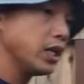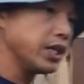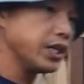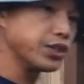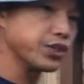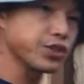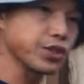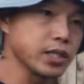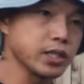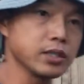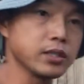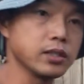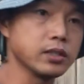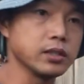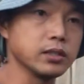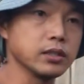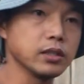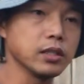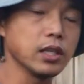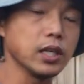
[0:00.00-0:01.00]
in
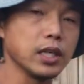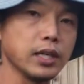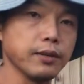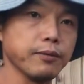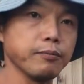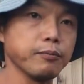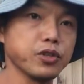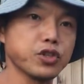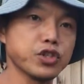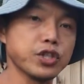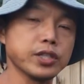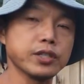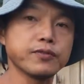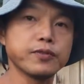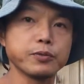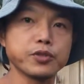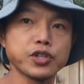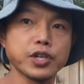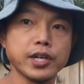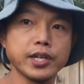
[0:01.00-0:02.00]
general, uh, machines
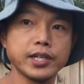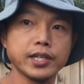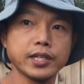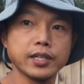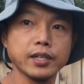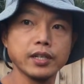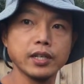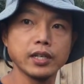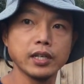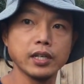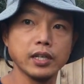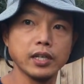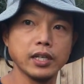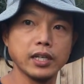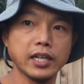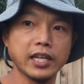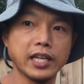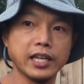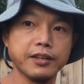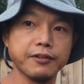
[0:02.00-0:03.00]
from China
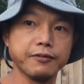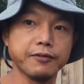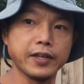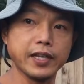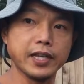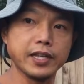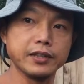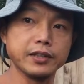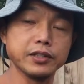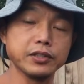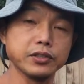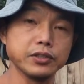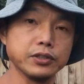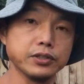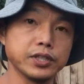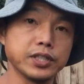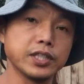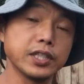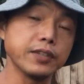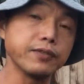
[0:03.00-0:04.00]
uh, have a
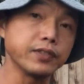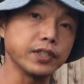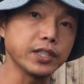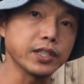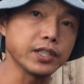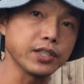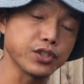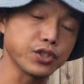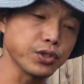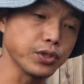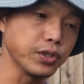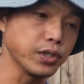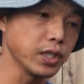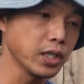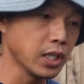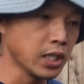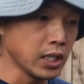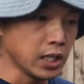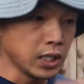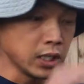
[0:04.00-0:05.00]
little safety concern.
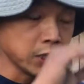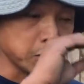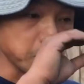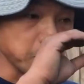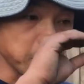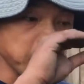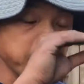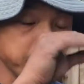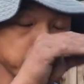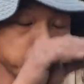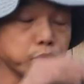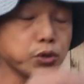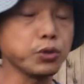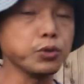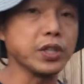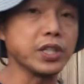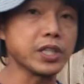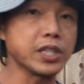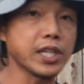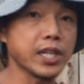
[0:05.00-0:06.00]
So if you
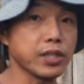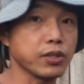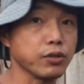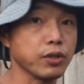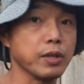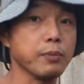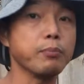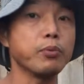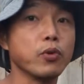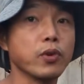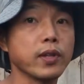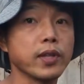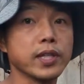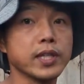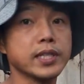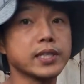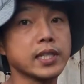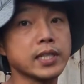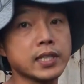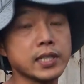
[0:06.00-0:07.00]
do intend to import
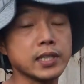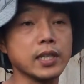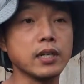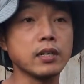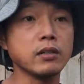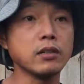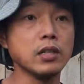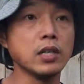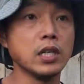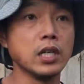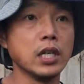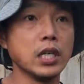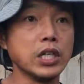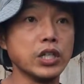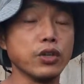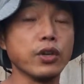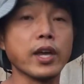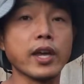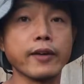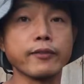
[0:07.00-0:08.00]
these and sell,
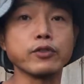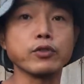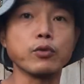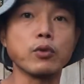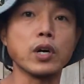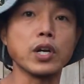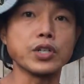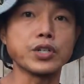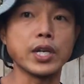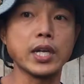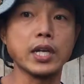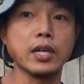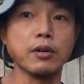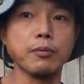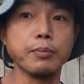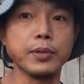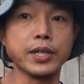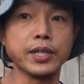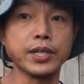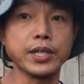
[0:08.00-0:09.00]
you have to watch out
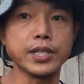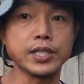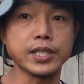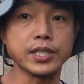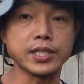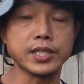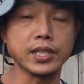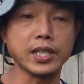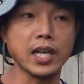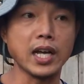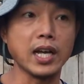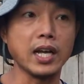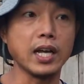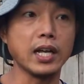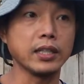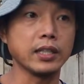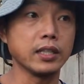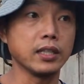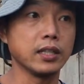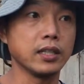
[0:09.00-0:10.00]
because it's
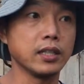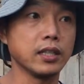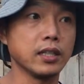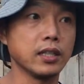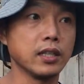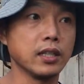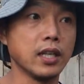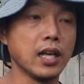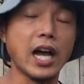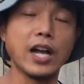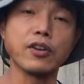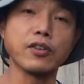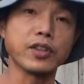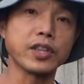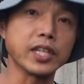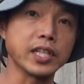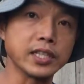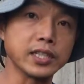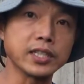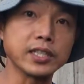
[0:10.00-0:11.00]
not, I don't
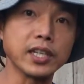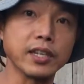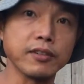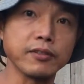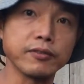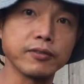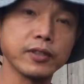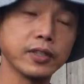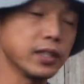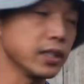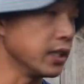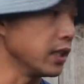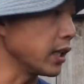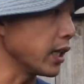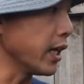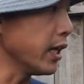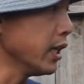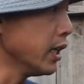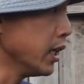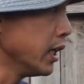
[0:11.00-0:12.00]
think it's safe,
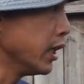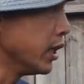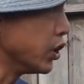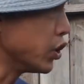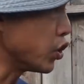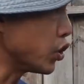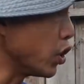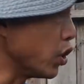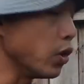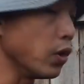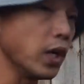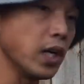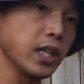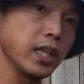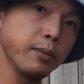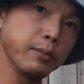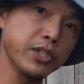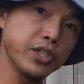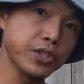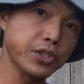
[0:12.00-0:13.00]
okay? So uh,
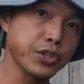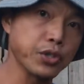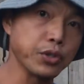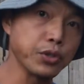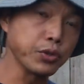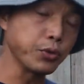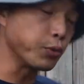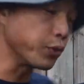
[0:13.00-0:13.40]
let me just show you